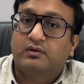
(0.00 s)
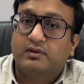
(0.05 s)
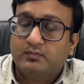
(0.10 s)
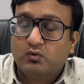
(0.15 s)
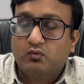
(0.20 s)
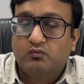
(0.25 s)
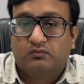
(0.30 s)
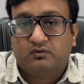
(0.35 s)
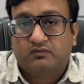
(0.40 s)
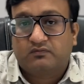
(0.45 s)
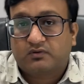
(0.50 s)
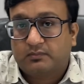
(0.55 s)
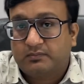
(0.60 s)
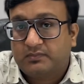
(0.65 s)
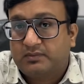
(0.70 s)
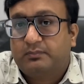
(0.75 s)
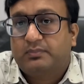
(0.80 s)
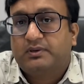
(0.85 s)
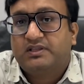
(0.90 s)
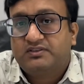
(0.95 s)
removed from
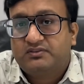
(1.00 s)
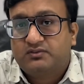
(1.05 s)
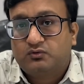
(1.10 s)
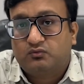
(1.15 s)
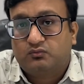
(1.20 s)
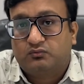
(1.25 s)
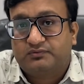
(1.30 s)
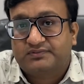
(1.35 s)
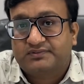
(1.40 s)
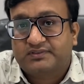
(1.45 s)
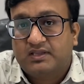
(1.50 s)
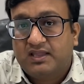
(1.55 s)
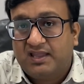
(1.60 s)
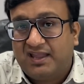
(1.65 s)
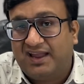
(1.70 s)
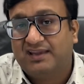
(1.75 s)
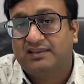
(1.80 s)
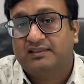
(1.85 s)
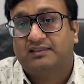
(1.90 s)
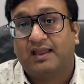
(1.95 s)
the play stores
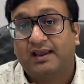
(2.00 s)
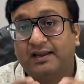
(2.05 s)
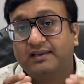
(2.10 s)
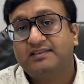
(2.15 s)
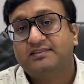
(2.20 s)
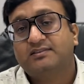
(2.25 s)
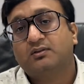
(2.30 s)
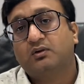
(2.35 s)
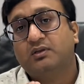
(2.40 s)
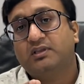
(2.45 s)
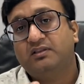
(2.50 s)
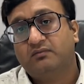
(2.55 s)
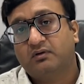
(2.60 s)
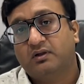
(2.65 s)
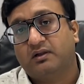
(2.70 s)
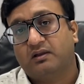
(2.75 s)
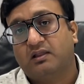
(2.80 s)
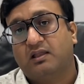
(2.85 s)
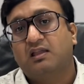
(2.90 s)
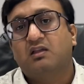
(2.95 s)
and that is
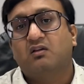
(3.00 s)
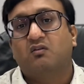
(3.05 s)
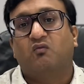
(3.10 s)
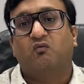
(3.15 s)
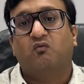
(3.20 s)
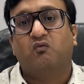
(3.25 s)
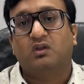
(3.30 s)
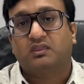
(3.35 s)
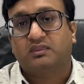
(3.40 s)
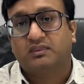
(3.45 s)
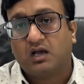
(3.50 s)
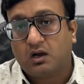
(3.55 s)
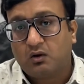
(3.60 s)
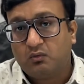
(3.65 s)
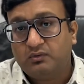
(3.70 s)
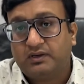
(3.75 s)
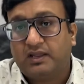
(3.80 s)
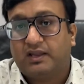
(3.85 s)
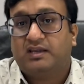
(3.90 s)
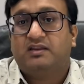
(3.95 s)
even
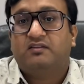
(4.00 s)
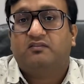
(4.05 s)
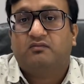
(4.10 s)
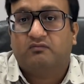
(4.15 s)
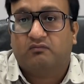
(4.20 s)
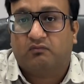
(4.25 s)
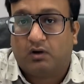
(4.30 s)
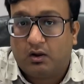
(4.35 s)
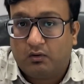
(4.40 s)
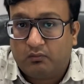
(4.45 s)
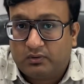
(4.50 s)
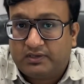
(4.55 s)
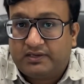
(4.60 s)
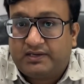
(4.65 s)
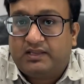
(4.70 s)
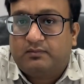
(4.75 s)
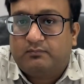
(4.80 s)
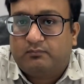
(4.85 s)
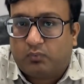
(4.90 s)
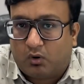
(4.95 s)
without any
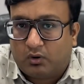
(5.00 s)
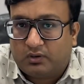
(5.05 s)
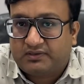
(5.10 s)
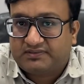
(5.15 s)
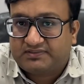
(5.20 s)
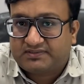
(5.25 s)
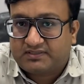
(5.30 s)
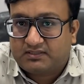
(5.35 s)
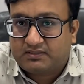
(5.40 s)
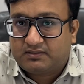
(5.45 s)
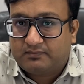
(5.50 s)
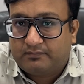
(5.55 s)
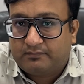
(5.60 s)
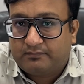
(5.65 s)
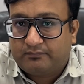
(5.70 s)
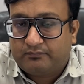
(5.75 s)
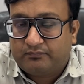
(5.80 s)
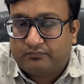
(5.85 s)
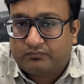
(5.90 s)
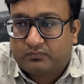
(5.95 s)
violating policy
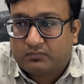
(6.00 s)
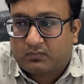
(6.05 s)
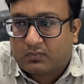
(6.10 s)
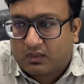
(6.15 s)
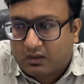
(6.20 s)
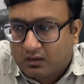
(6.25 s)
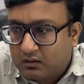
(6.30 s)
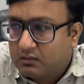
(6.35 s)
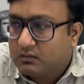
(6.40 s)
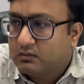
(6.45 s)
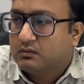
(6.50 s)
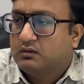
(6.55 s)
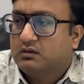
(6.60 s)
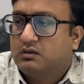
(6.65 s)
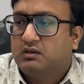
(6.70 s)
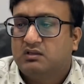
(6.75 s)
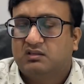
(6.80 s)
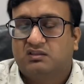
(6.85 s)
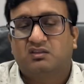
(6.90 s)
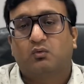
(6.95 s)

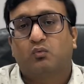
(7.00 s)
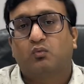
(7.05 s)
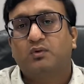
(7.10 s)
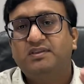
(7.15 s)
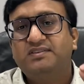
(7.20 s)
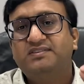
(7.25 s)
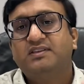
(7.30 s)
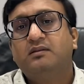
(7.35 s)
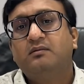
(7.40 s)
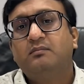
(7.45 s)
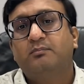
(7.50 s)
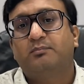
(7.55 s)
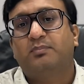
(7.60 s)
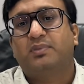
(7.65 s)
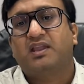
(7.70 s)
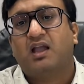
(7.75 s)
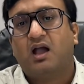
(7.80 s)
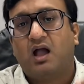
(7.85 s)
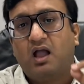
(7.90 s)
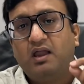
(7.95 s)
the reason
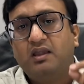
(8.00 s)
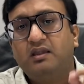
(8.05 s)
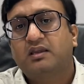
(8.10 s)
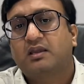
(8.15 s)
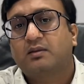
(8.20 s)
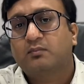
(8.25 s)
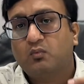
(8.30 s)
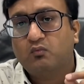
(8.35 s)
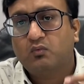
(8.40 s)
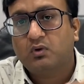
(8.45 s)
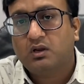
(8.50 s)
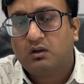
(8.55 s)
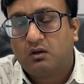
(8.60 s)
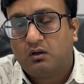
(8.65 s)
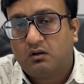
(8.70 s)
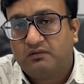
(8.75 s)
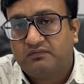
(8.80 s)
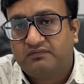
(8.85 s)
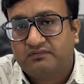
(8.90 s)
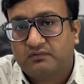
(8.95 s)
behind removal
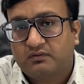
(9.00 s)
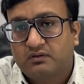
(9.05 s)
of